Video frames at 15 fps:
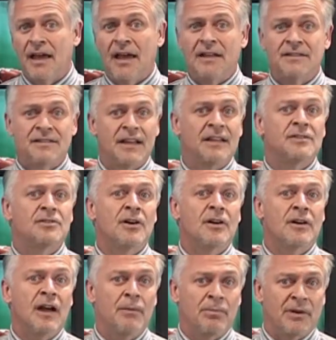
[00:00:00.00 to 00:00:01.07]
and sent
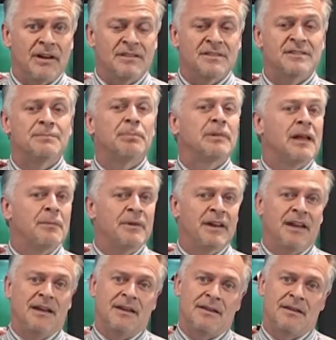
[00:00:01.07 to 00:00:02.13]
sockeye prices
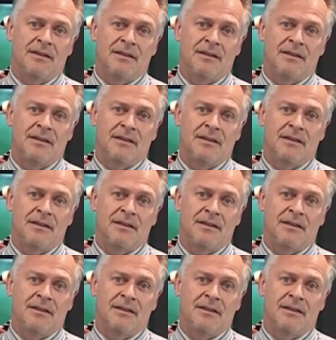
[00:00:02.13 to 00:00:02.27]
plummeting.